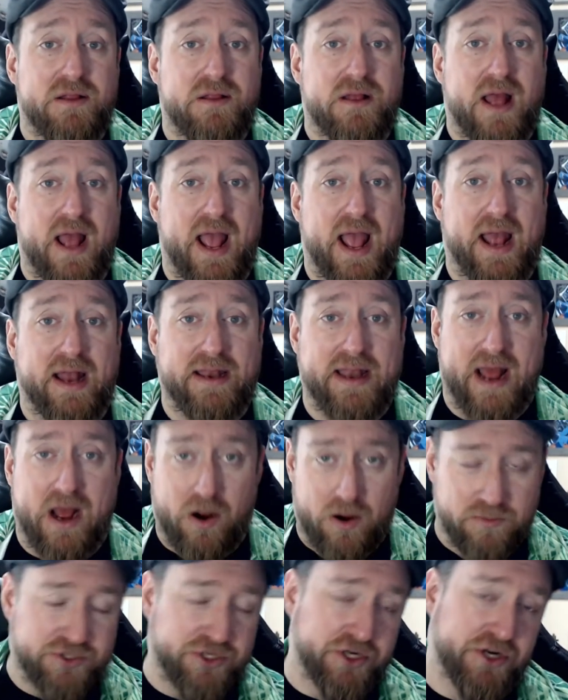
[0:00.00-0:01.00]
And now
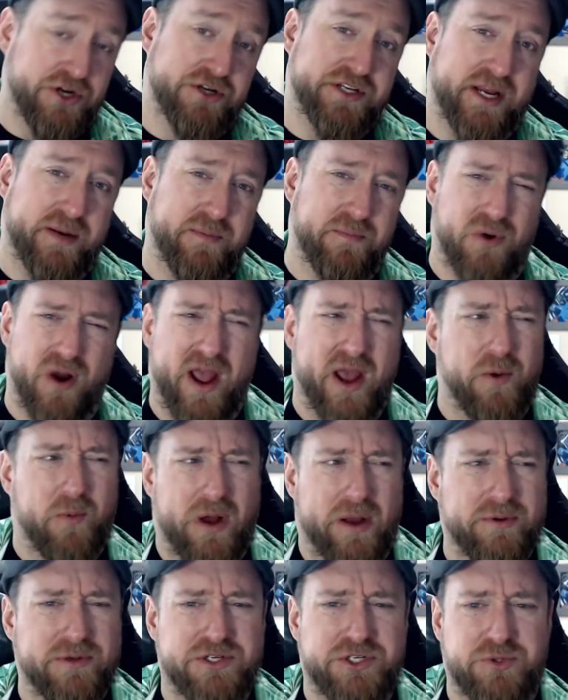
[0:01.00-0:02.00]
I'm sure you're saying, Brian,
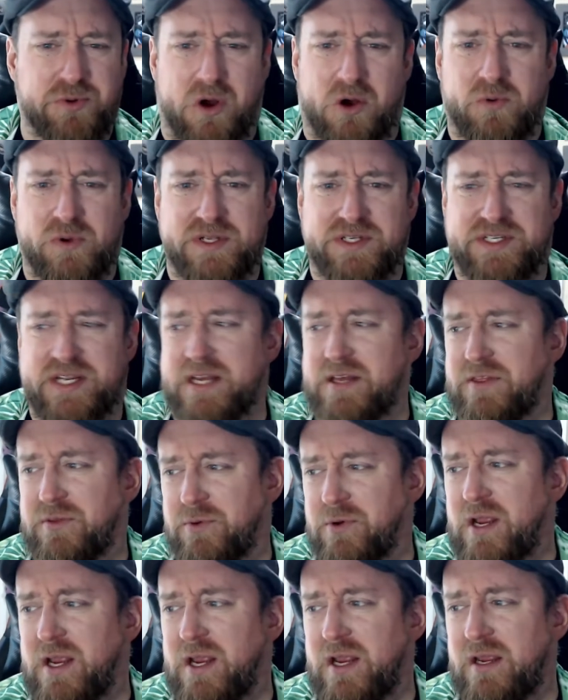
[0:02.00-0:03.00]
why wouldn't you always take
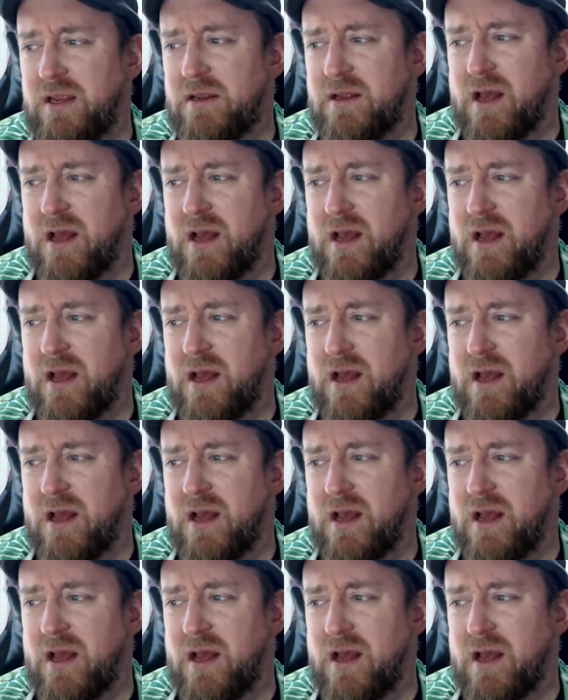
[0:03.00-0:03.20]
3?